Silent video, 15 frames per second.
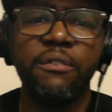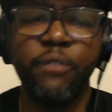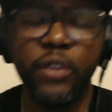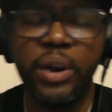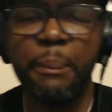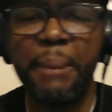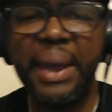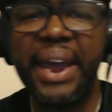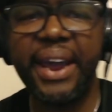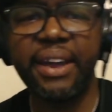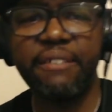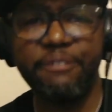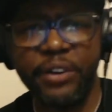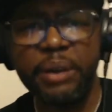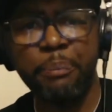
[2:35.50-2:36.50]
for
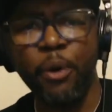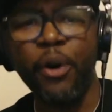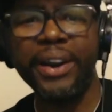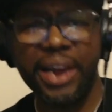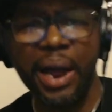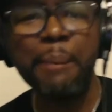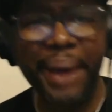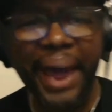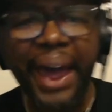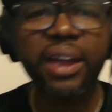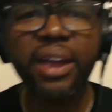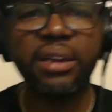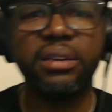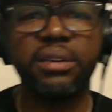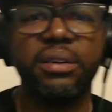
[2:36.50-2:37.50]
the boy to come back.
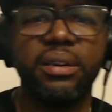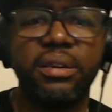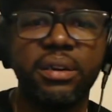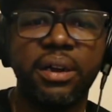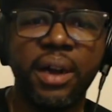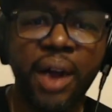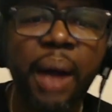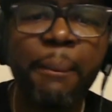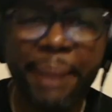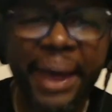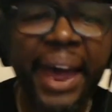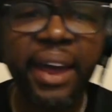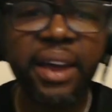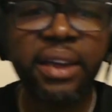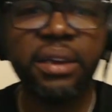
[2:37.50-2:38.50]
Come
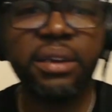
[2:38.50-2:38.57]
back.